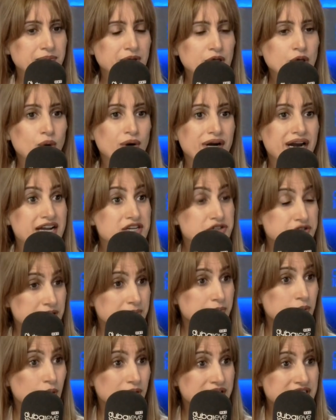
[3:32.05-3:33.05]
lower
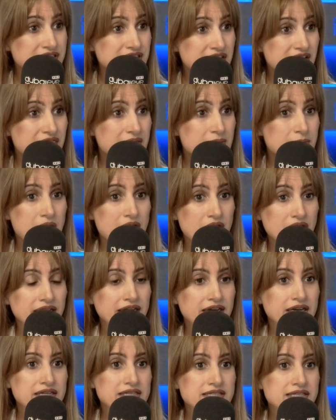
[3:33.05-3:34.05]
entry point in the
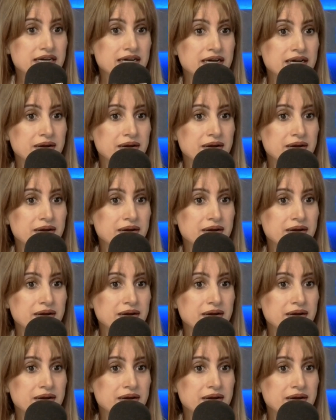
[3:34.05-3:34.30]
market.